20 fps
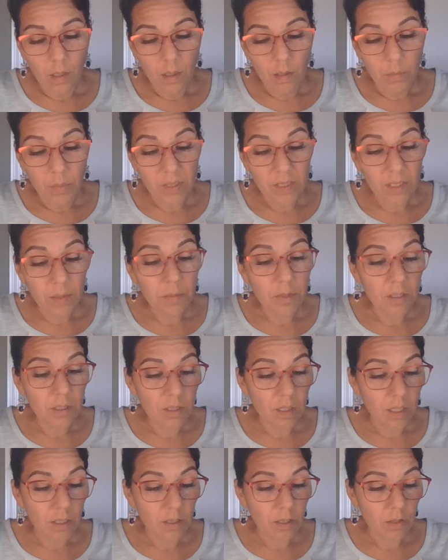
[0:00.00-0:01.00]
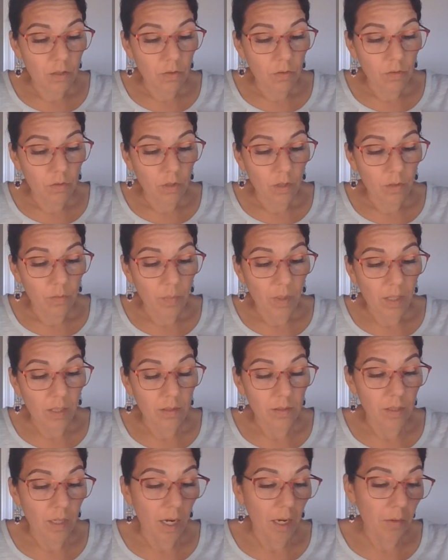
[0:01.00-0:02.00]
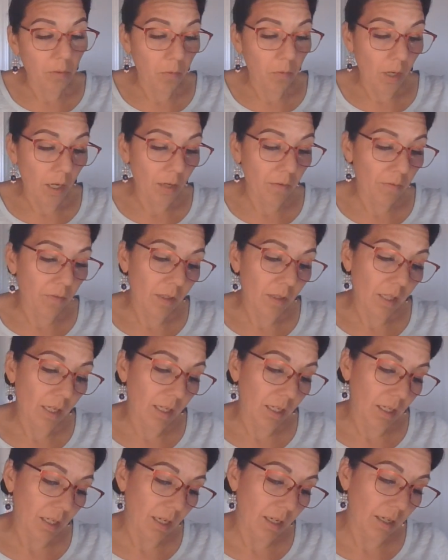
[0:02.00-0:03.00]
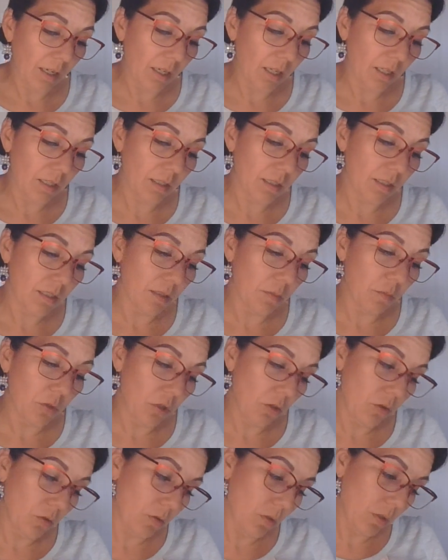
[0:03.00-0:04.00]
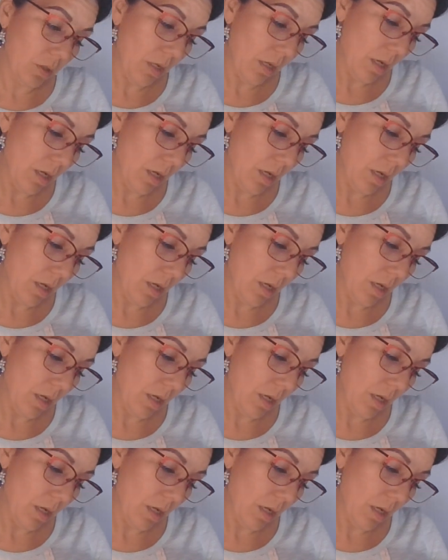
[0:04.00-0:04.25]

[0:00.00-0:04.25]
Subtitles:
But something's got you thrown off balance. I feel like it's some news.